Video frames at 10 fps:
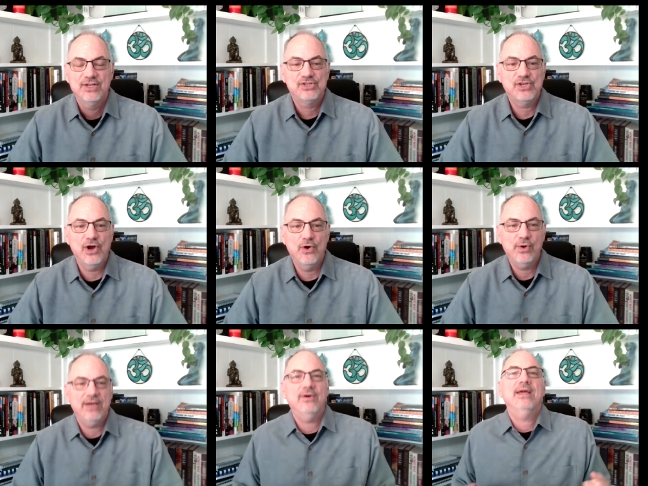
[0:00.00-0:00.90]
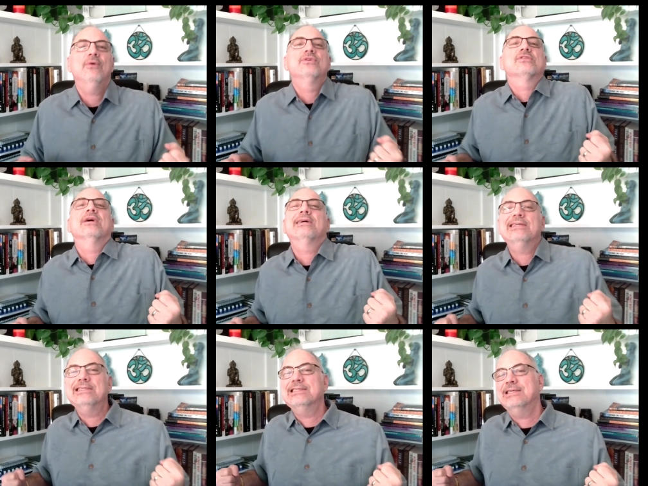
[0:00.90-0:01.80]
So it, it was like
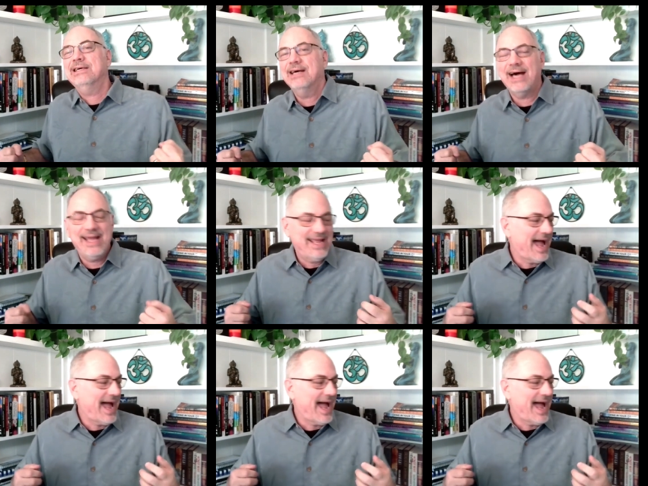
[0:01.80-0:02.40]
uh, I,